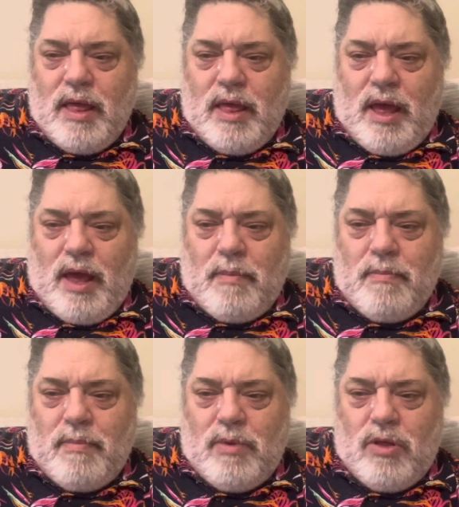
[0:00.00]
um,
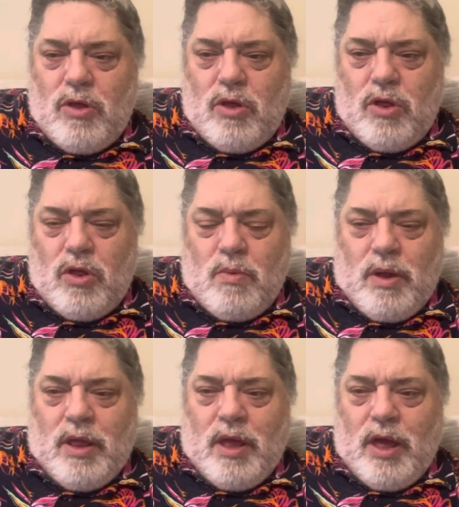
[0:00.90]

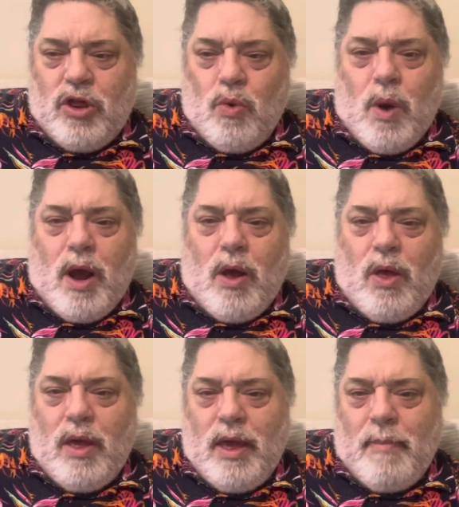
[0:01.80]
when uh,
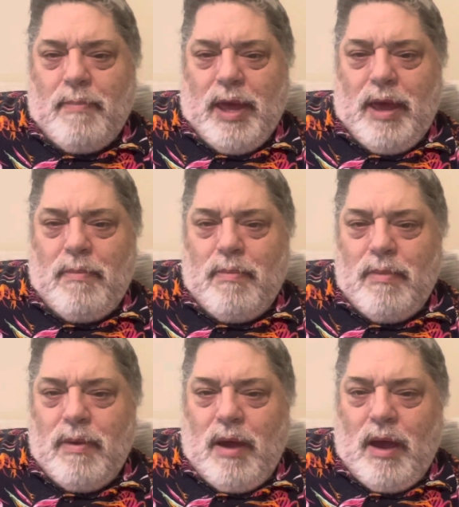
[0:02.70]
Joel Embiid
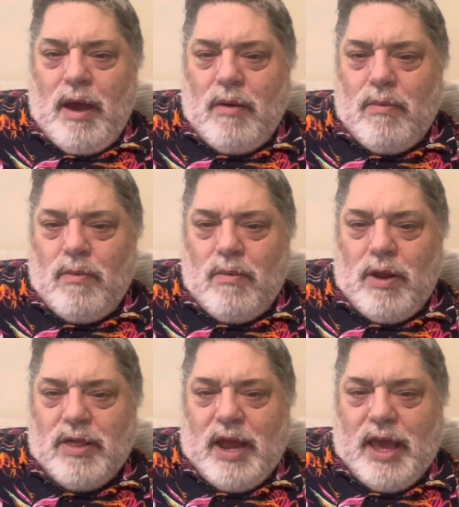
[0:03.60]
uh,
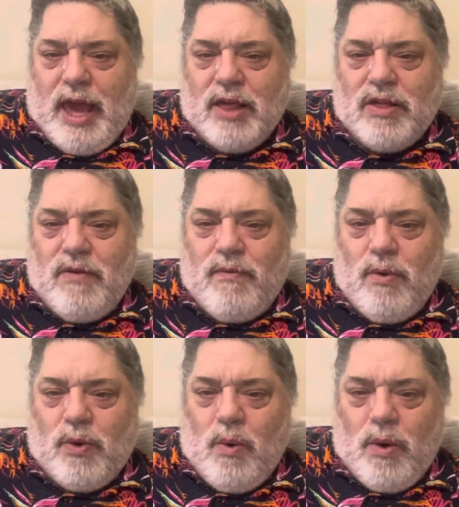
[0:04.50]
runs out of gas in the
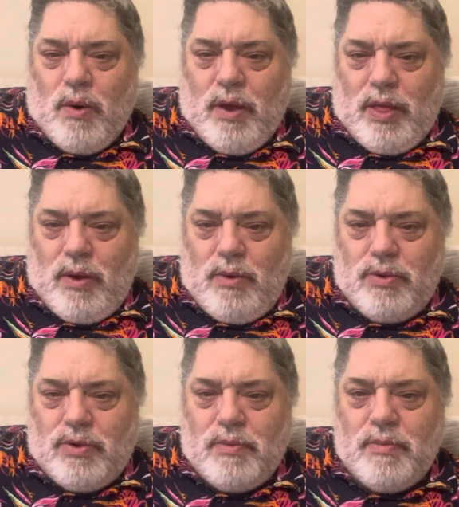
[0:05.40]
fourth quarter, they
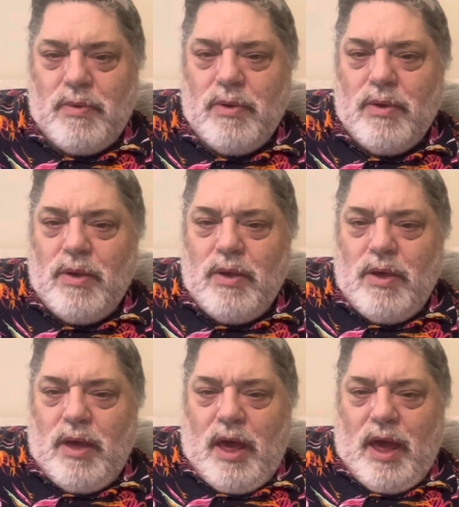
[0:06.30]
lose.
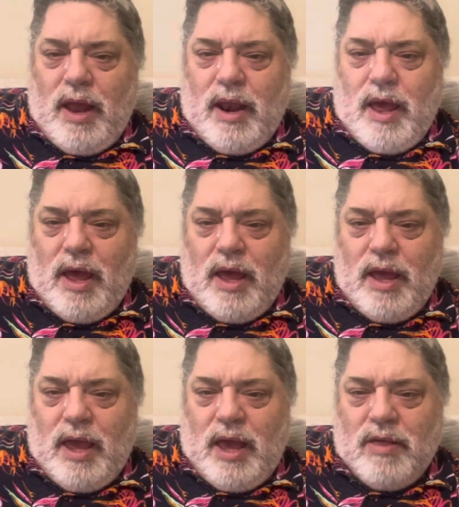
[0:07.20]
And uh,
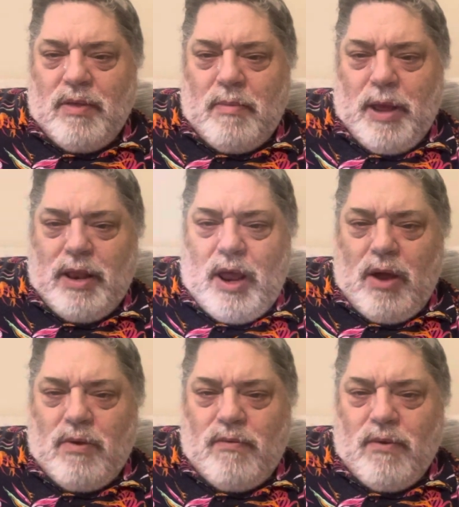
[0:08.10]
he's been
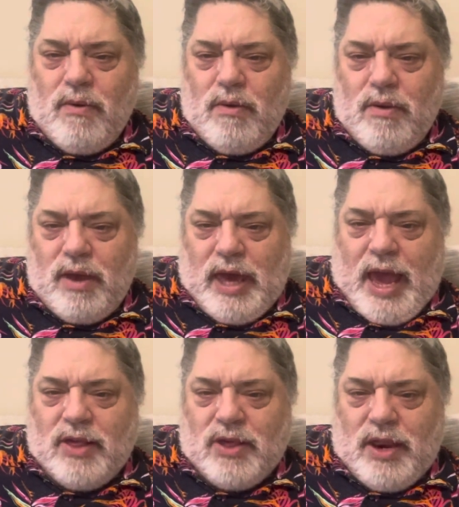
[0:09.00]
known for
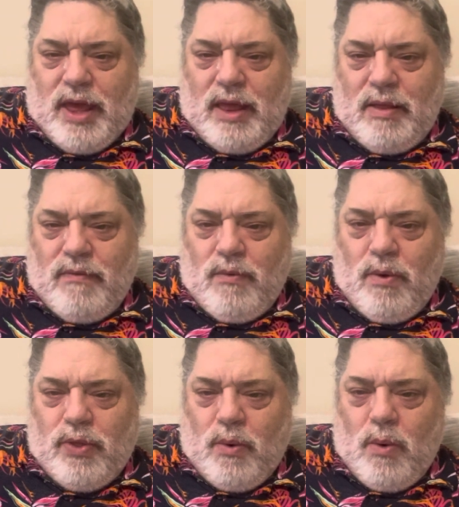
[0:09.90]
gassing it in the
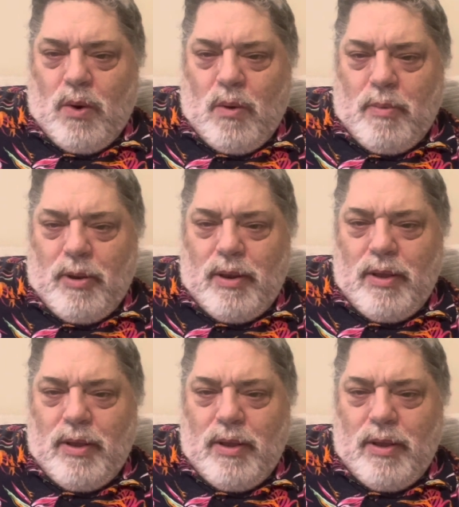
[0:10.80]
fourth quarter, but